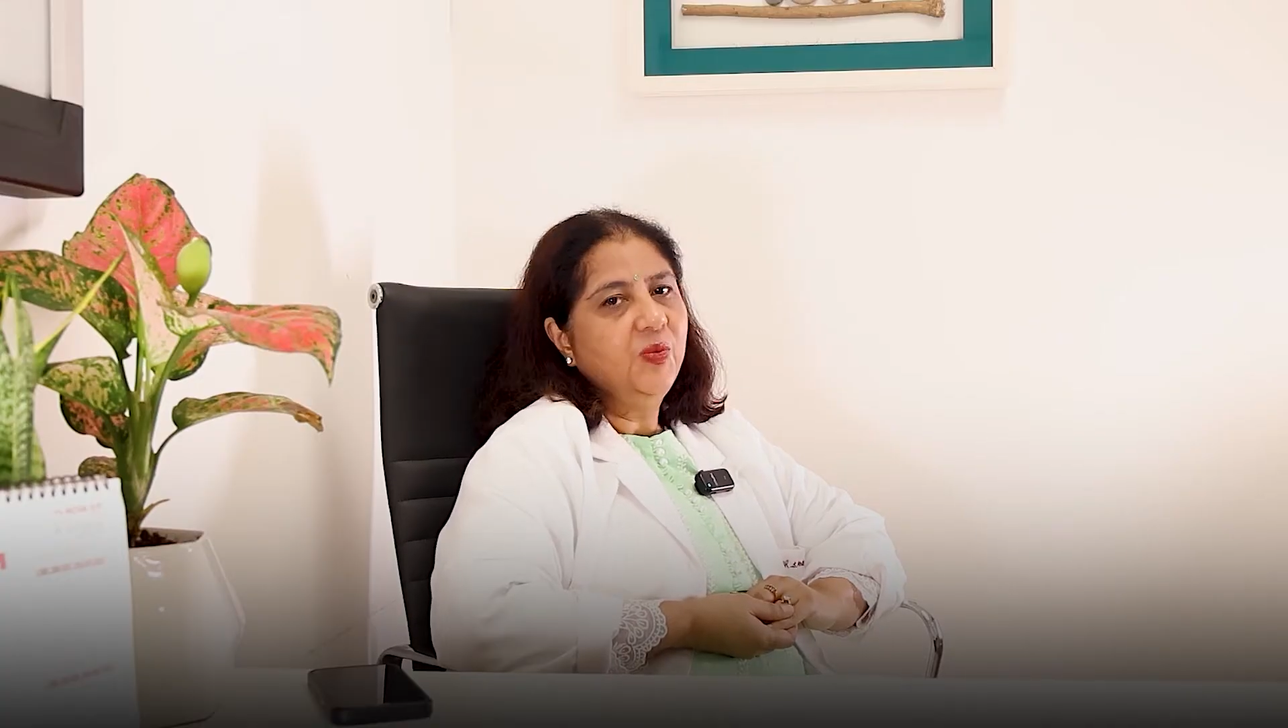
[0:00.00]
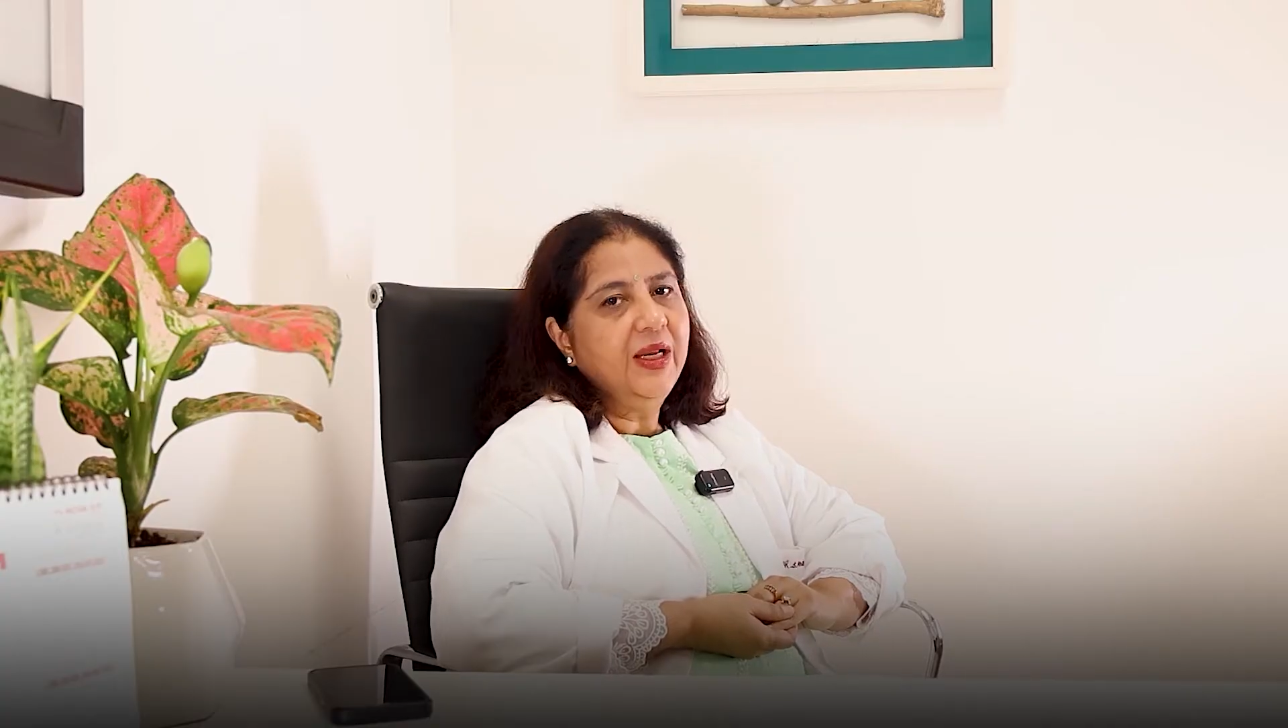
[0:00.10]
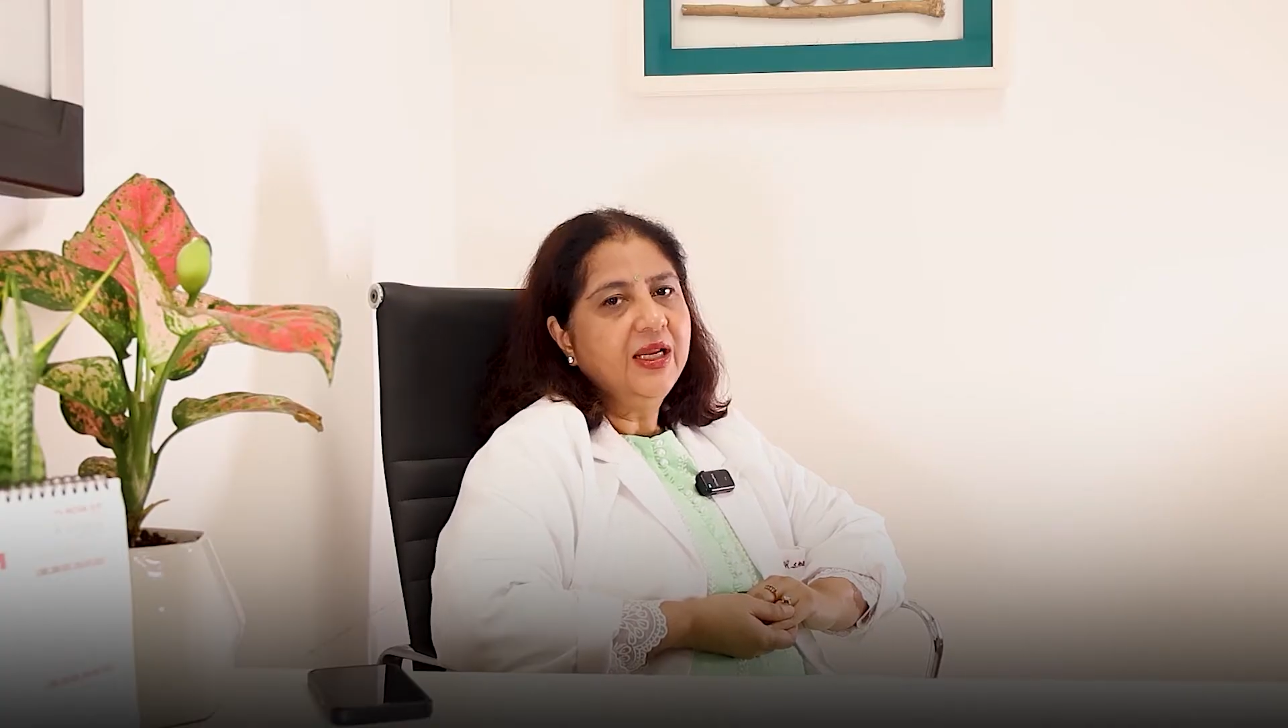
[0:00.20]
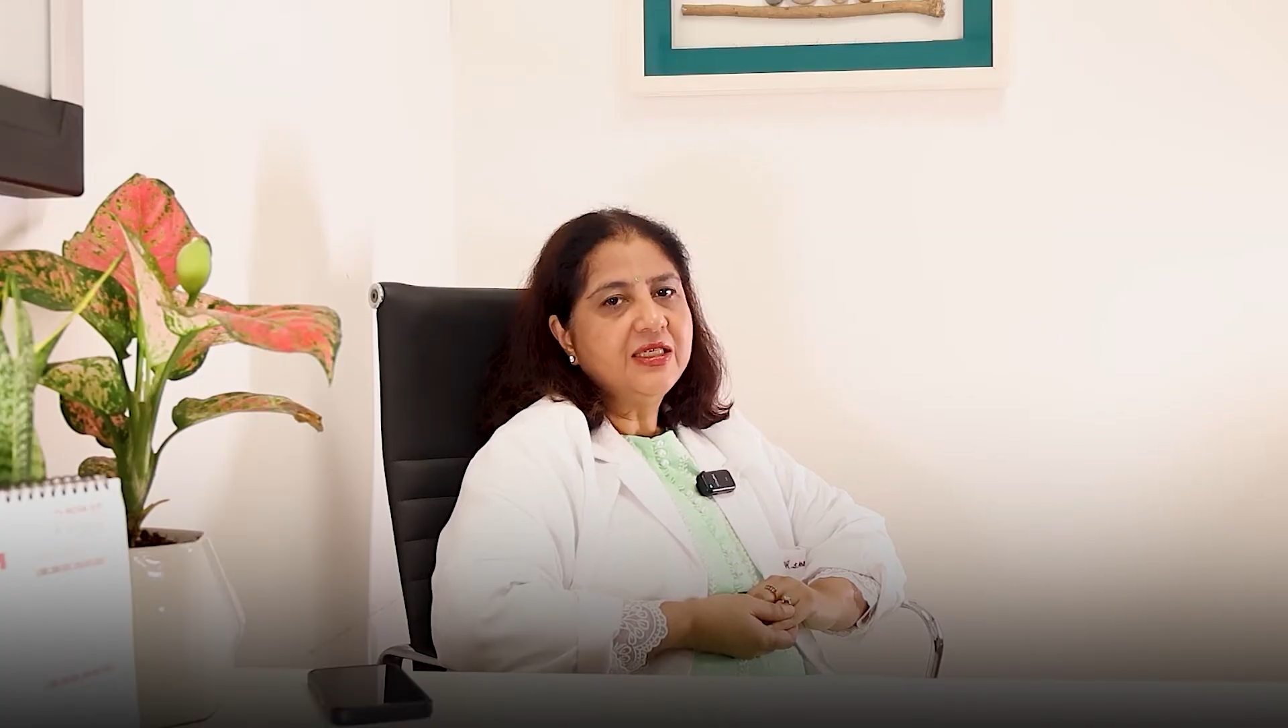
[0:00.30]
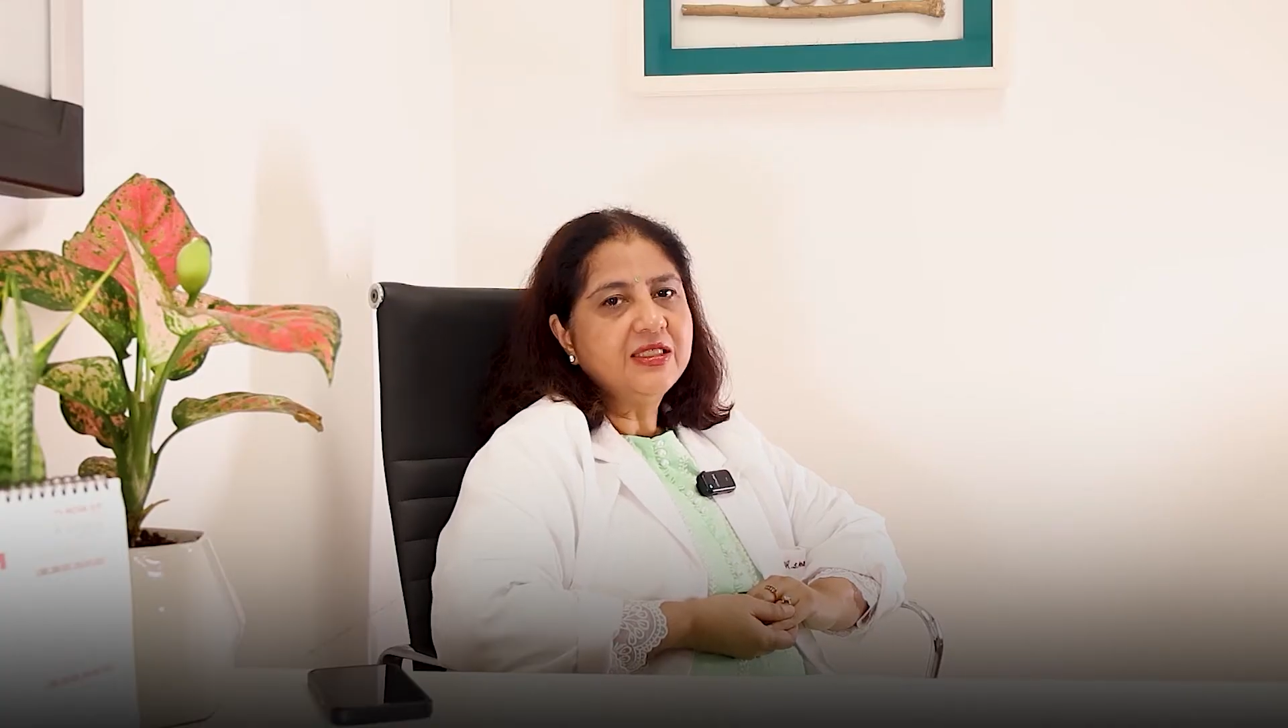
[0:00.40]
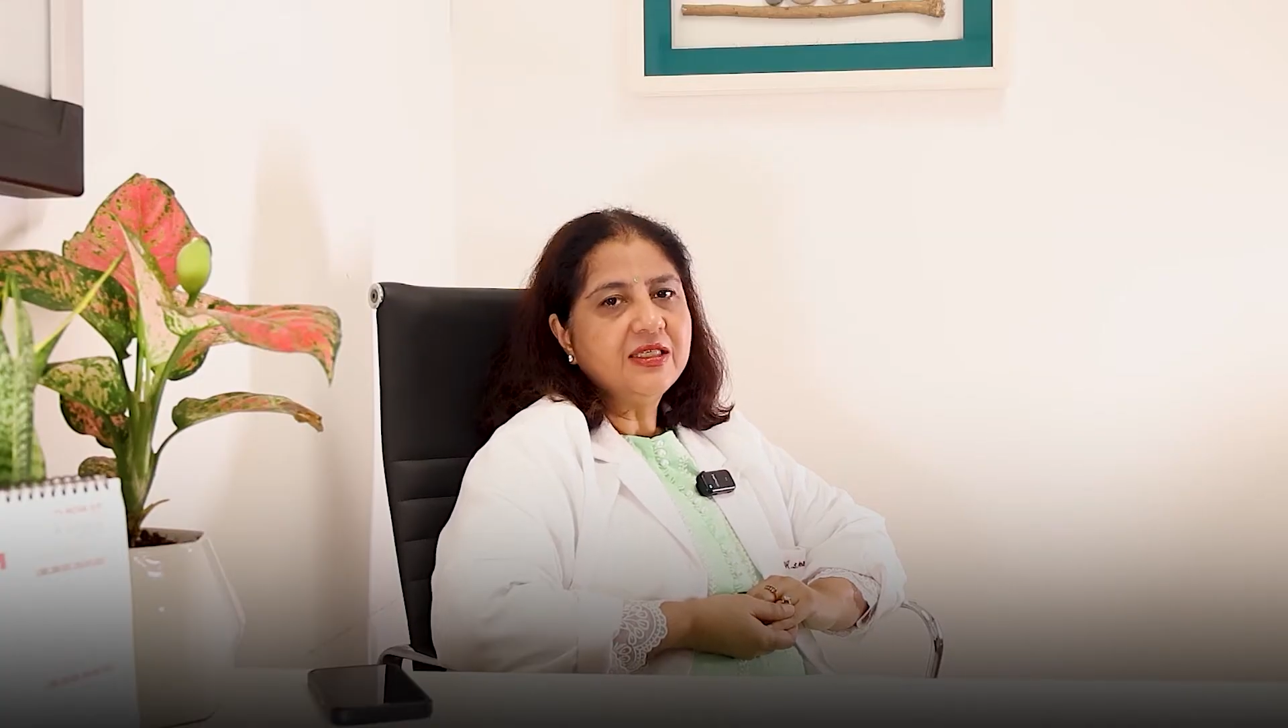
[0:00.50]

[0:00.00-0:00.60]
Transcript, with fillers: will it